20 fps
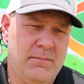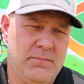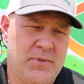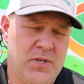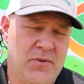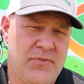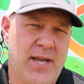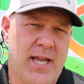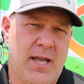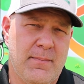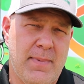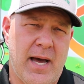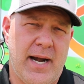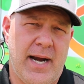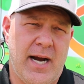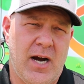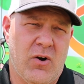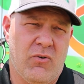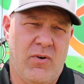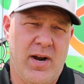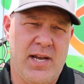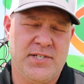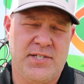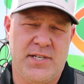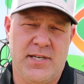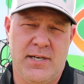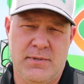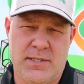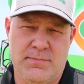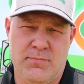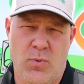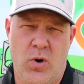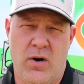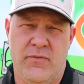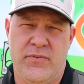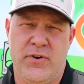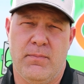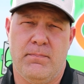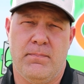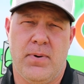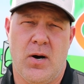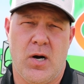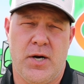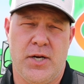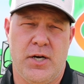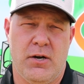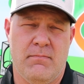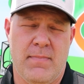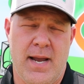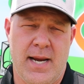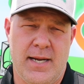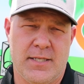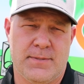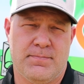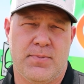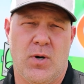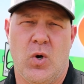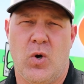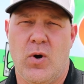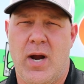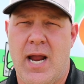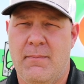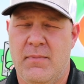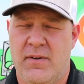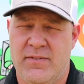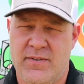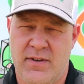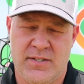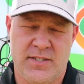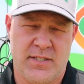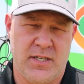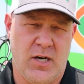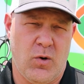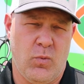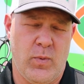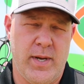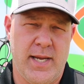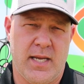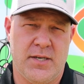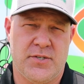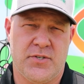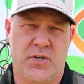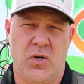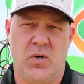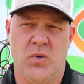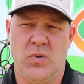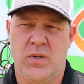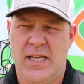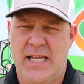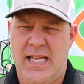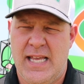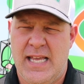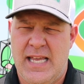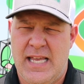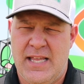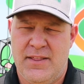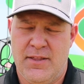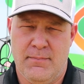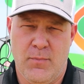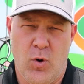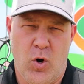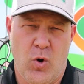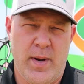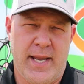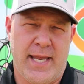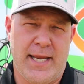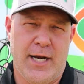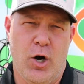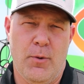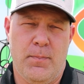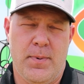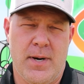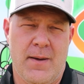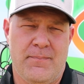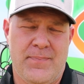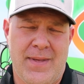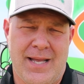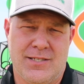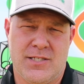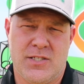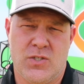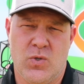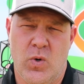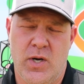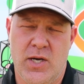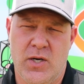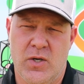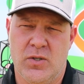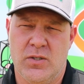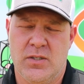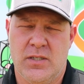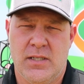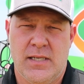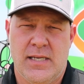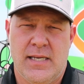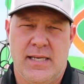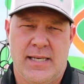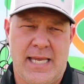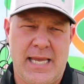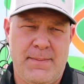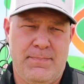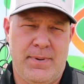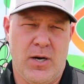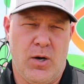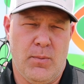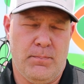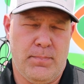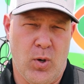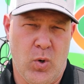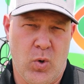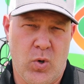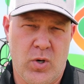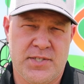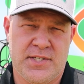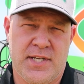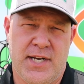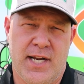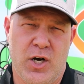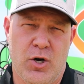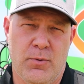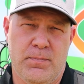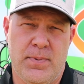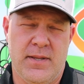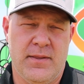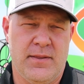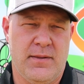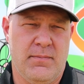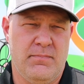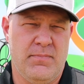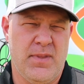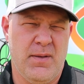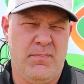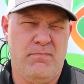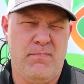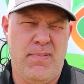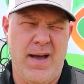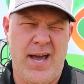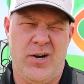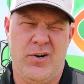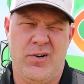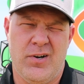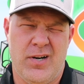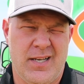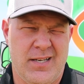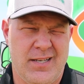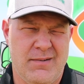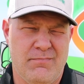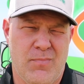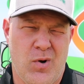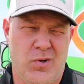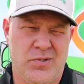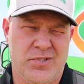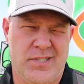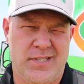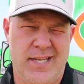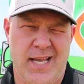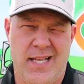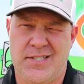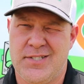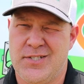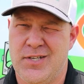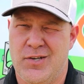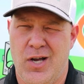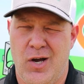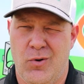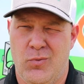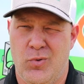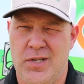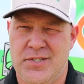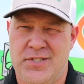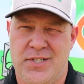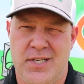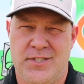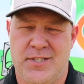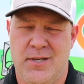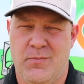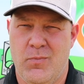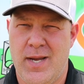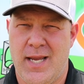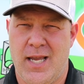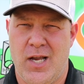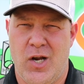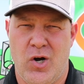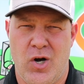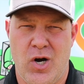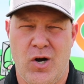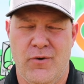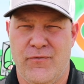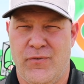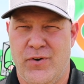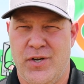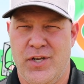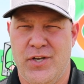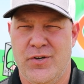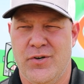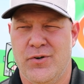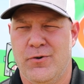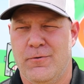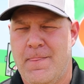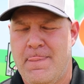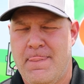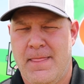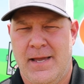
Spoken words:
you think about aeration as more of your part of your maintenance program of us and our weed control. The more we can open up that soil, keep it porous and open, the better, most dense root system we can grow for you.